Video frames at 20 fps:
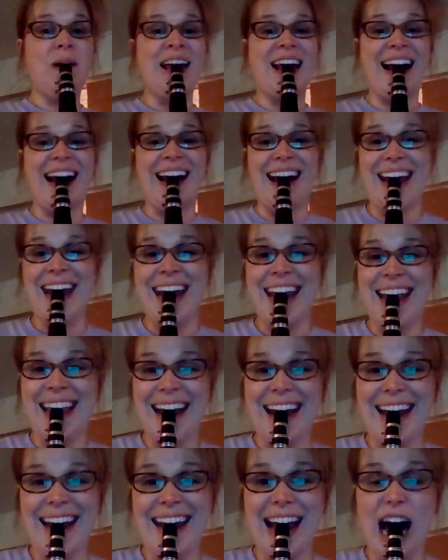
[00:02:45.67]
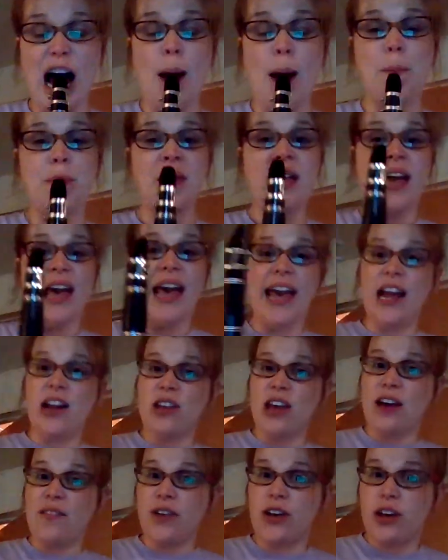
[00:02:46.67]
Got your teeth on top. And
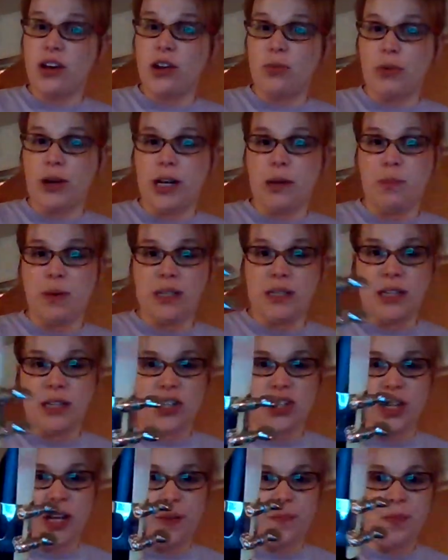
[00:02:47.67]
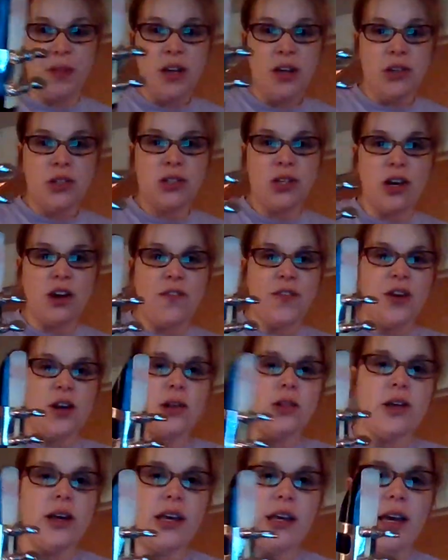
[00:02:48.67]
you have a good reed position. So if you're
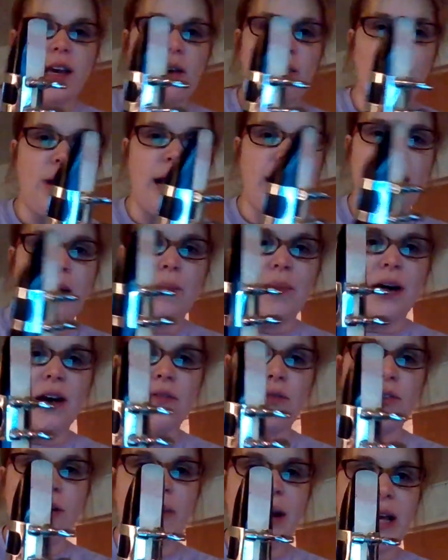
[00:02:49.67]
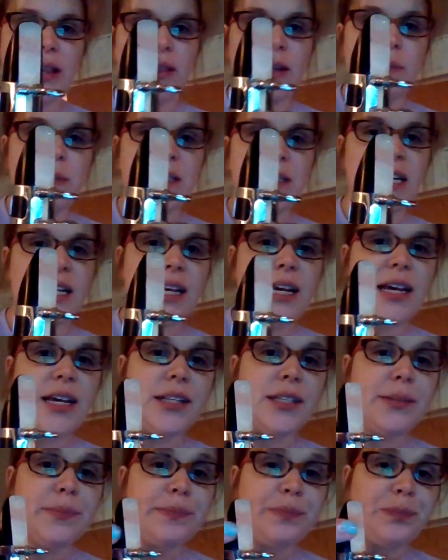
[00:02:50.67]
looking right above where my lipstick
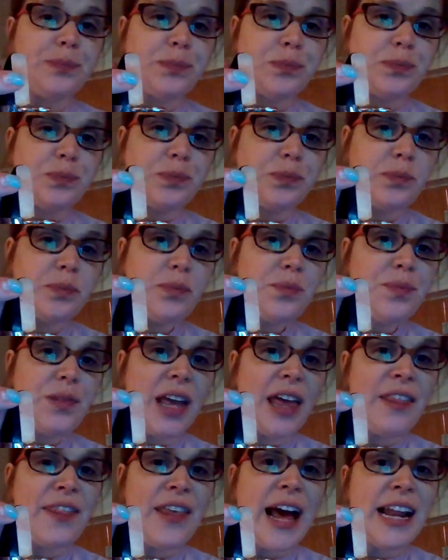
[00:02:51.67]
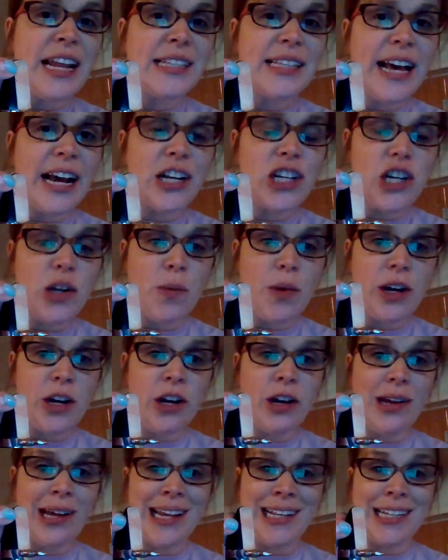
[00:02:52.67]
is, that is actually where you're
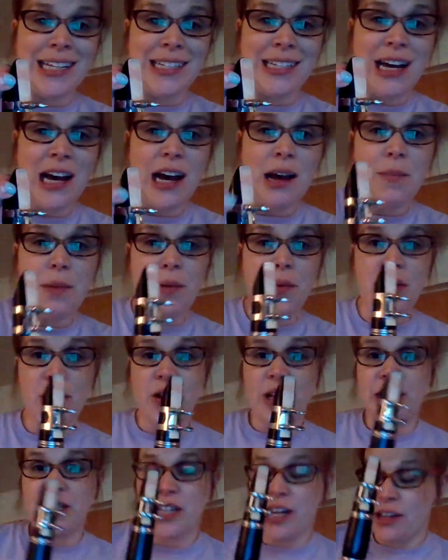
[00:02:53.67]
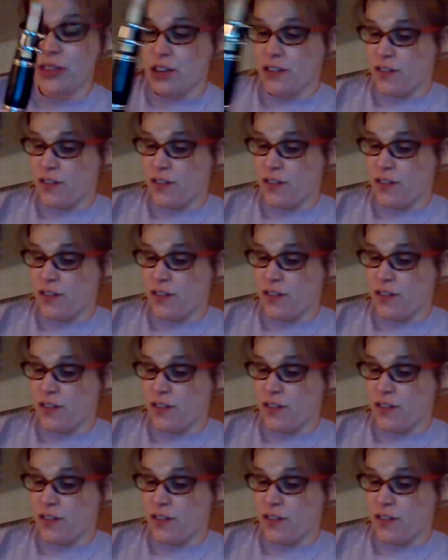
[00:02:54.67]
going to tongue, but we only tongue the